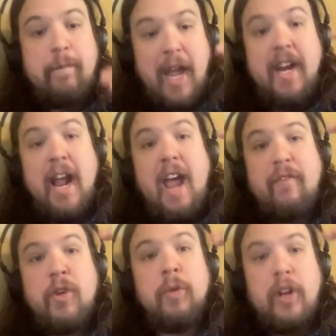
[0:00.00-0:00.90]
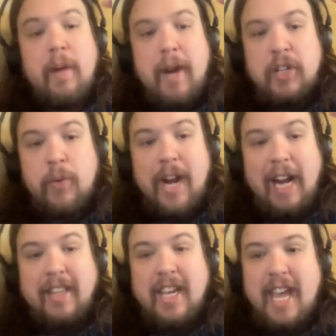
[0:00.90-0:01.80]
And if you look at my tweet, I
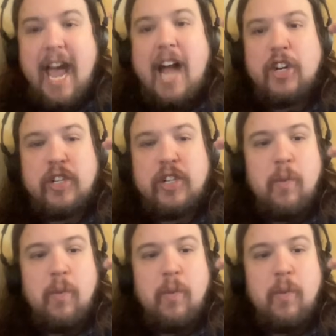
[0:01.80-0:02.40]
think he actually